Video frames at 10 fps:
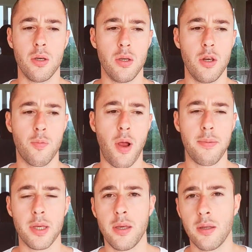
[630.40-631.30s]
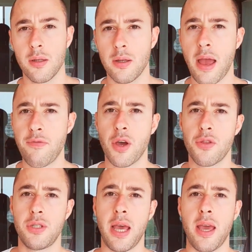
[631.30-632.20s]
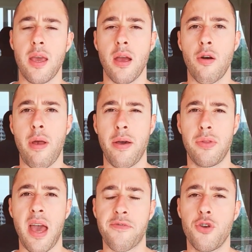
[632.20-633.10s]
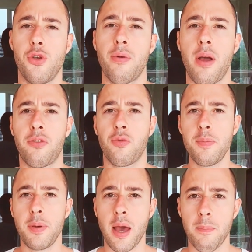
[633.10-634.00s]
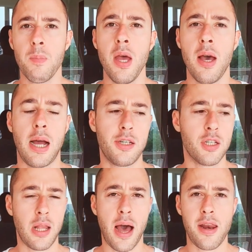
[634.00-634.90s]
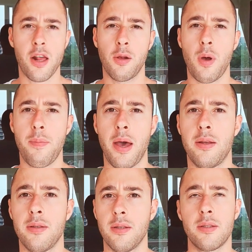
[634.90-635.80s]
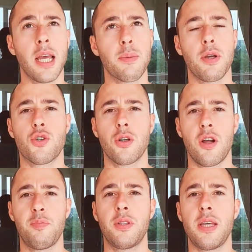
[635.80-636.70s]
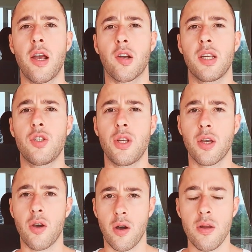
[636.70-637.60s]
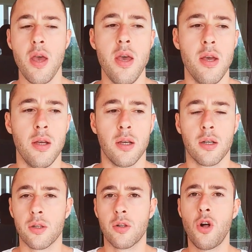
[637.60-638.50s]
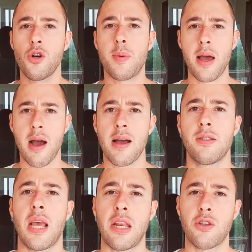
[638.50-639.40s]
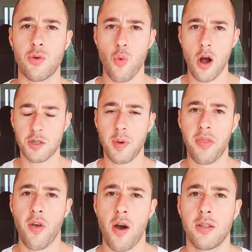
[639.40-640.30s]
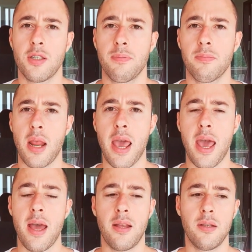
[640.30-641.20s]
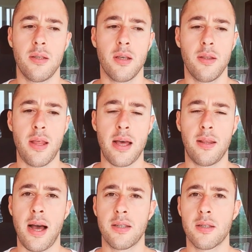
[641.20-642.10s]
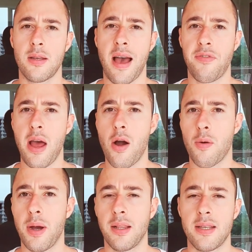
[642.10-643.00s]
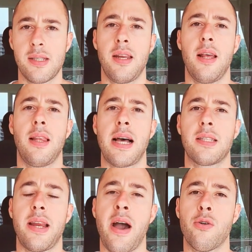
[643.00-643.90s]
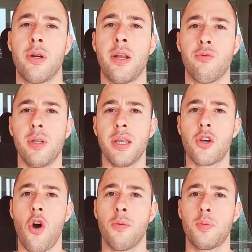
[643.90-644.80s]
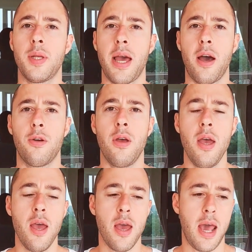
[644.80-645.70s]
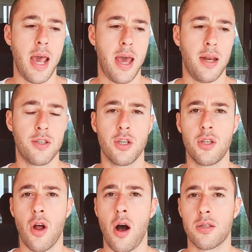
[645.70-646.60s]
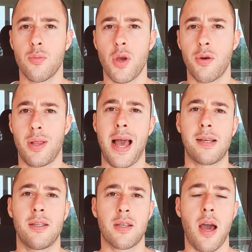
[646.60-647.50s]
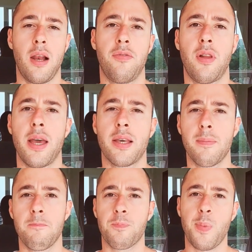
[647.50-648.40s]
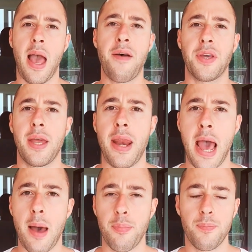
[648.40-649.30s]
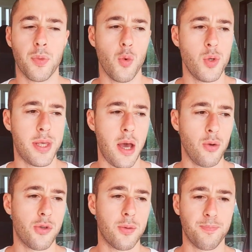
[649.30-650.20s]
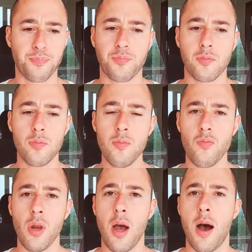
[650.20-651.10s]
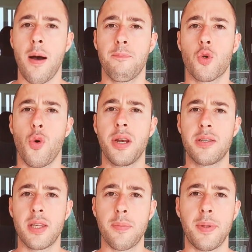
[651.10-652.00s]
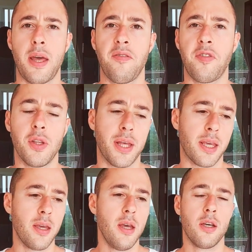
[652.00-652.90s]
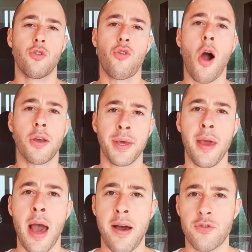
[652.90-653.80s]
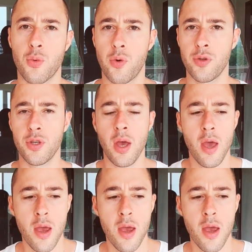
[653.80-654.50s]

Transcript: you know, probably every other day around the afternoon, around 3 p.m., I just lie down on my bed, take my shirt off, put the air conditioning on, close my eyes, and just watch my thoughts. And that lasts half an hour, my lasts last an hour, and it really calms me down. And it's just an awesome way to relax. It's kind of like having a nap without um, going to sleep and then feeling groggy afterwards.